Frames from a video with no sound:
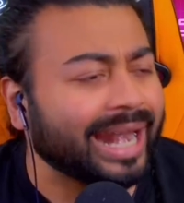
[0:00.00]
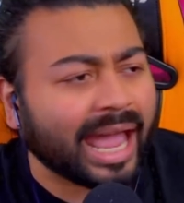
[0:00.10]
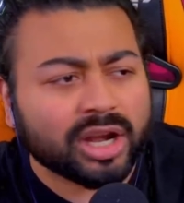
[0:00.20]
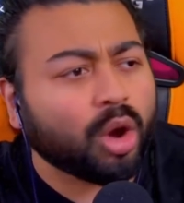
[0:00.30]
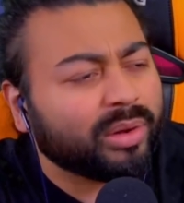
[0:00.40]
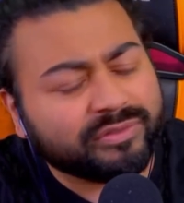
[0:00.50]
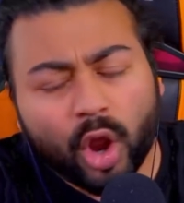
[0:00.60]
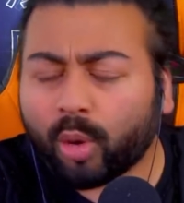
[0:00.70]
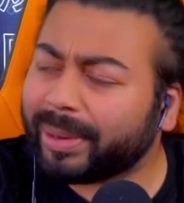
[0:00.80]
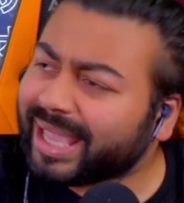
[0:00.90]
And I know if
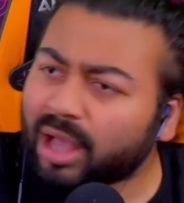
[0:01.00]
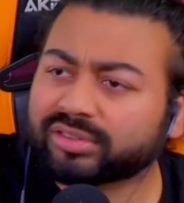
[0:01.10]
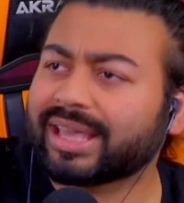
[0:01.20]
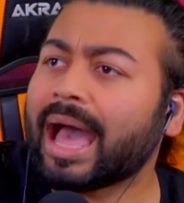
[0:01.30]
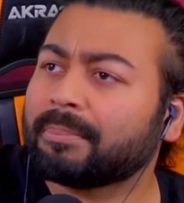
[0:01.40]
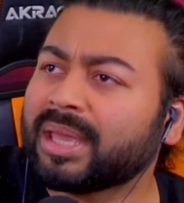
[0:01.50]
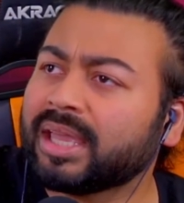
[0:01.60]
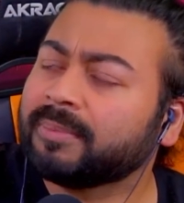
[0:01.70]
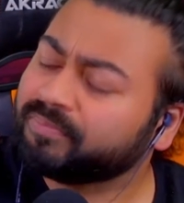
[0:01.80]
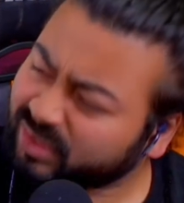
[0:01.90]
nobody else got
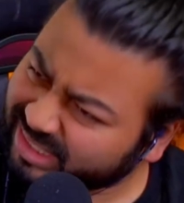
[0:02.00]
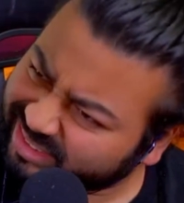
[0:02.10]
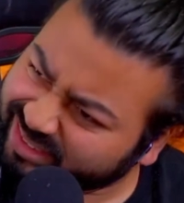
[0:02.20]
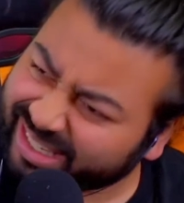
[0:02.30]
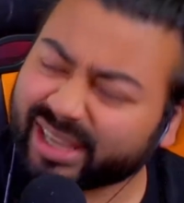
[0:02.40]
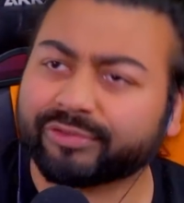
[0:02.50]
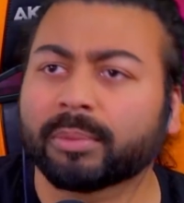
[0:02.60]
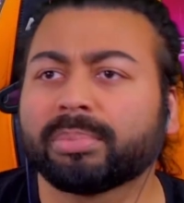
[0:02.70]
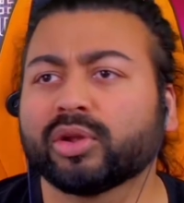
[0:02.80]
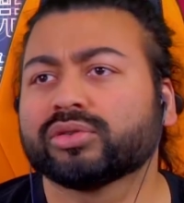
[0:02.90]
me, Steve
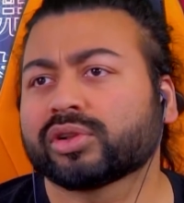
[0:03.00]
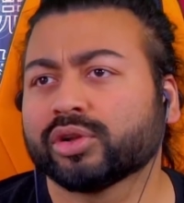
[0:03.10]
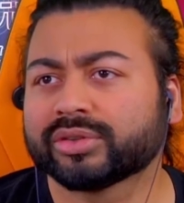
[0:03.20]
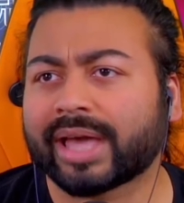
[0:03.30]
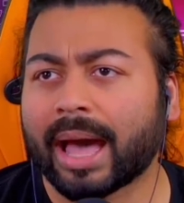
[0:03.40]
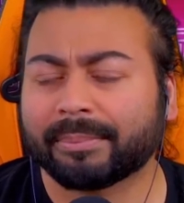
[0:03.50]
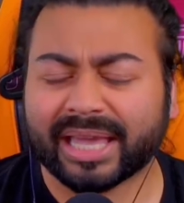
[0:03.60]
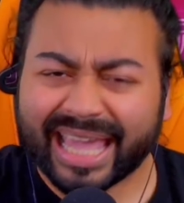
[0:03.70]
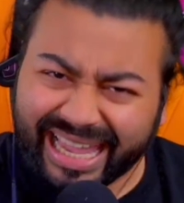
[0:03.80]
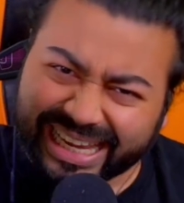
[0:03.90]
from Blue's Clues got
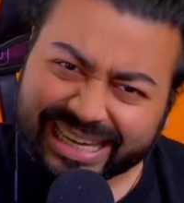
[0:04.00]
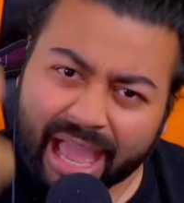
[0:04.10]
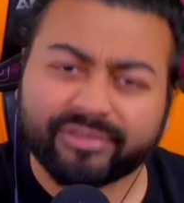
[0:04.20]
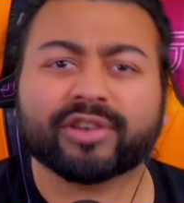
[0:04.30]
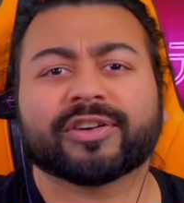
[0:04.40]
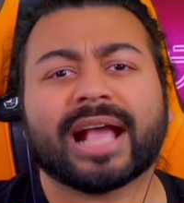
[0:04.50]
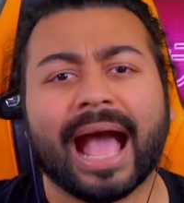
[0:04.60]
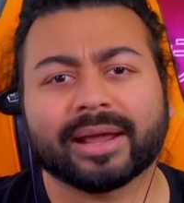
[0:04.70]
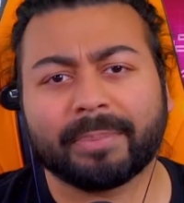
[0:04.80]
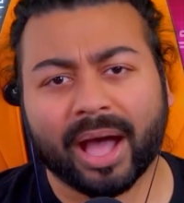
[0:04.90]
me. He never
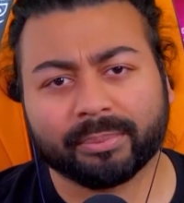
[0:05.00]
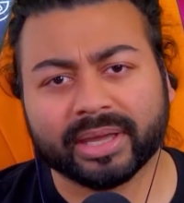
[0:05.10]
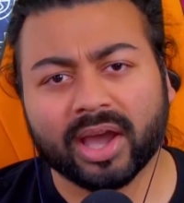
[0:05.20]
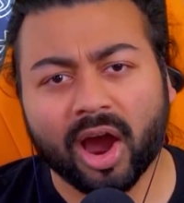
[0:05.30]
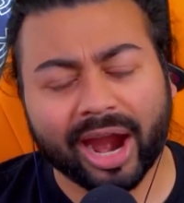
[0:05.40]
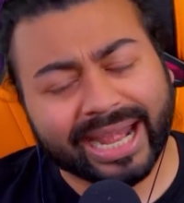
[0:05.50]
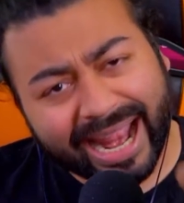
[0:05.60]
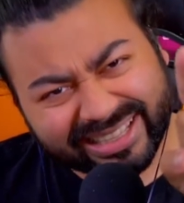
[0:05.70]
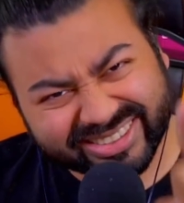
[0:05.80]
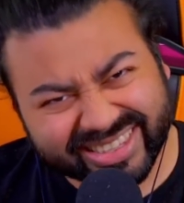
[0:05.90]
forgot about me, all right?
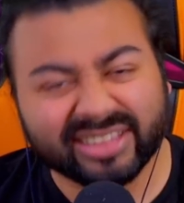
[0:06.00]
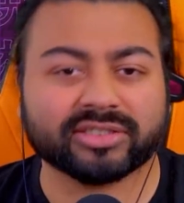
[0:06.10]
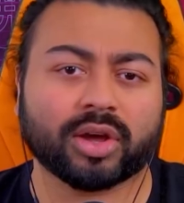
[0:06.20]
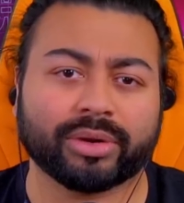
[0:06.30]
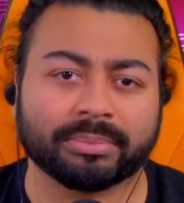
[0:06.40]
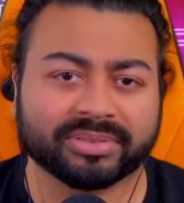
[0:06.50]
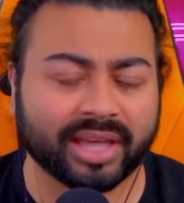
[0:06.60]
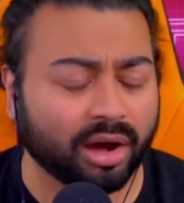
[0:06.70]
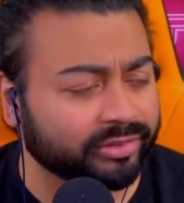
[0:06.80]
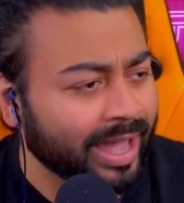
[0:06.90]
And he said so
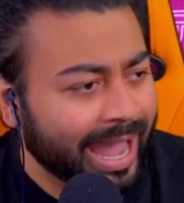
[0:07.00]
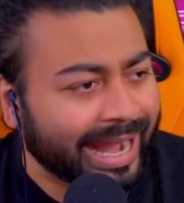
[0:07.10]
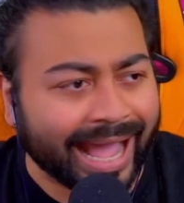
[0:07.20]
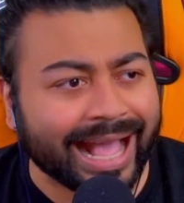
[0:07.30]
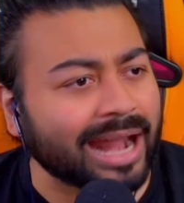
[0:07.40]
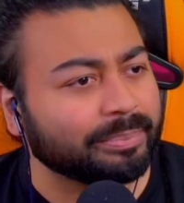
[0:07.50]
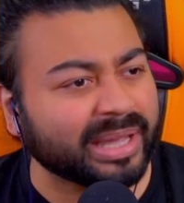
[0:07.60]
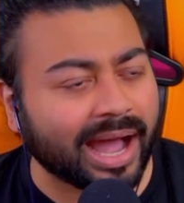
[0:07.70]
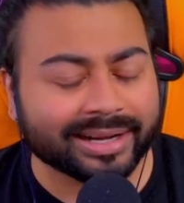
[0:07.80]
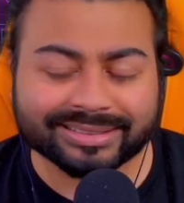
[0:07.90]
himself, and I gotta
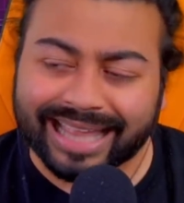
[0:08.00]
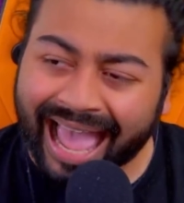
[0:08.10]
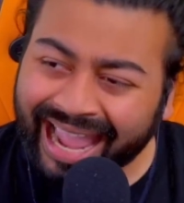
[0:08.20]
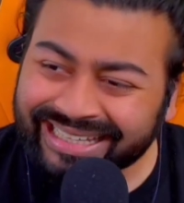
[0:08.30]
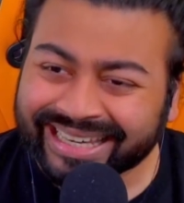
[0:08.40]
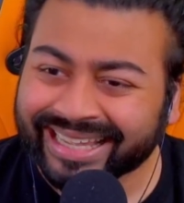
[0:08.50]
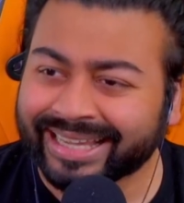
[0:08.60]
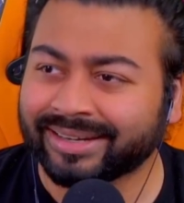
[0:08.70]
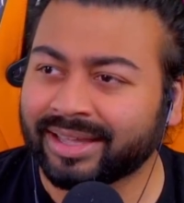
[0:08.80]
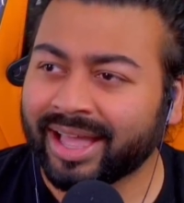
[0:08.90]
be honest, I
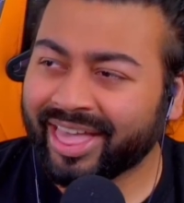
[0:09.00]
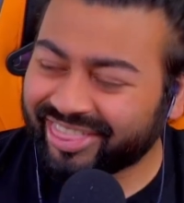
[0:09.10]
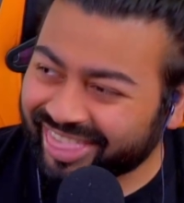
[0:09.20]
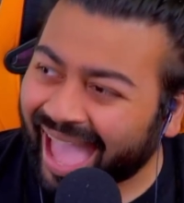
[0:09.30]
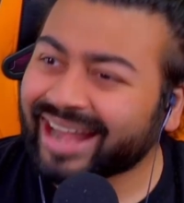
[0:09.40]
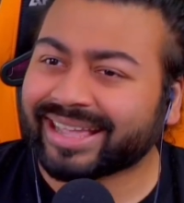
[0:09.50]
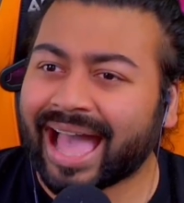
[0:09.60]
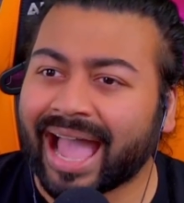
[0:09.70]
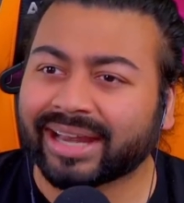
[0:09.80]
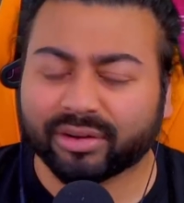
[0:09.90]
need that
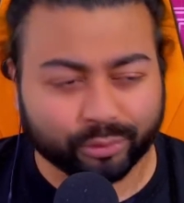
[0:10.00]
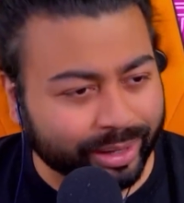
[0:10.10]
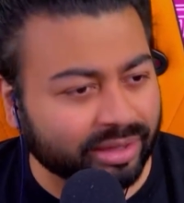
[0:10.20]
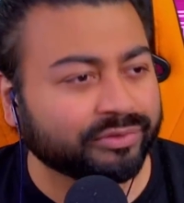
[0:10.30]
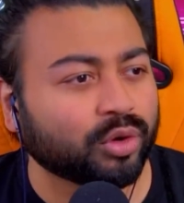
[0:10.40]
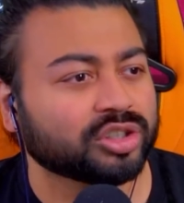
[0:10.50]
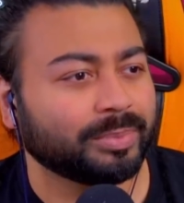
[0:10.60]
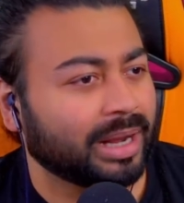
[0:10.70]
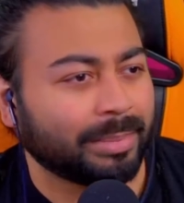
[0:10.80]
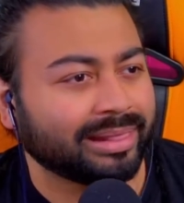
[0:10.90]
kind of
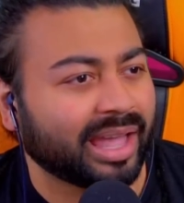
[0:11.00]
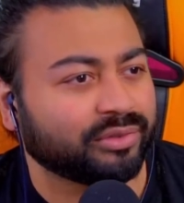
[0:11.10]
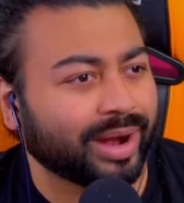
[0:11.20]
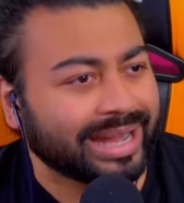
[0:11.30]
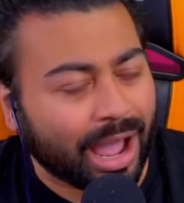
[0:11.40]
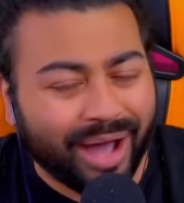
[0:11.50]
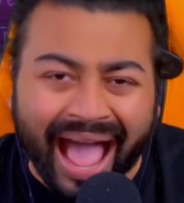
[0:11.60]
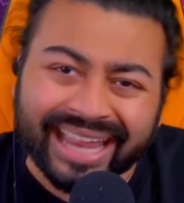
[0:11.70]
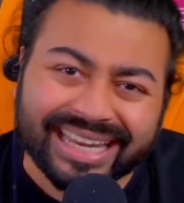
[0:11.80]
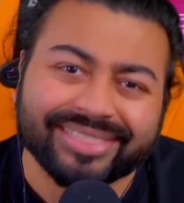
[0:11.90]
reinforcement in my life right now.
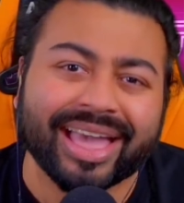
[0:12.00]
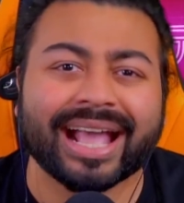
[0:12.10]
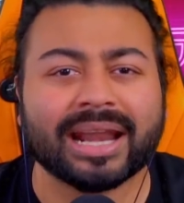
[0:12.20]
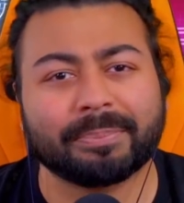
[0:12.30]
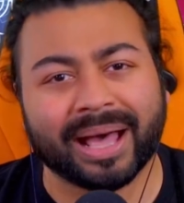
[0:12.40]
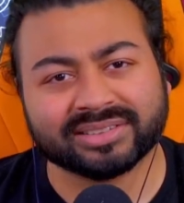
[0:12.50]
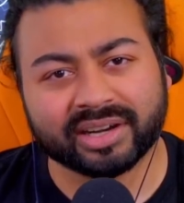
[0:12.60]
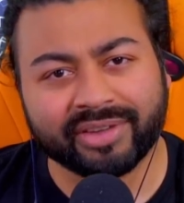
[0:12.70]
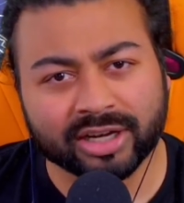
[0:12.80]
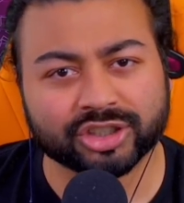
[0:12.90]
I need that kind of
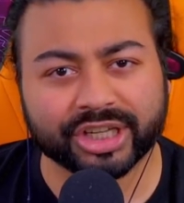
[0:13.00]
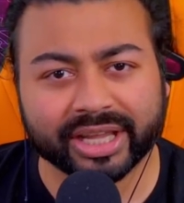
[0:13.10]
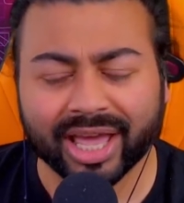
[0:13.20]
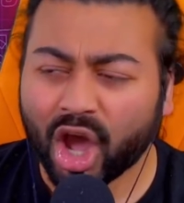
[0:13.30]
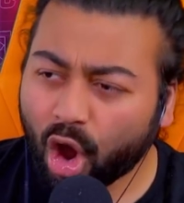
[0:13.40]
positive energy.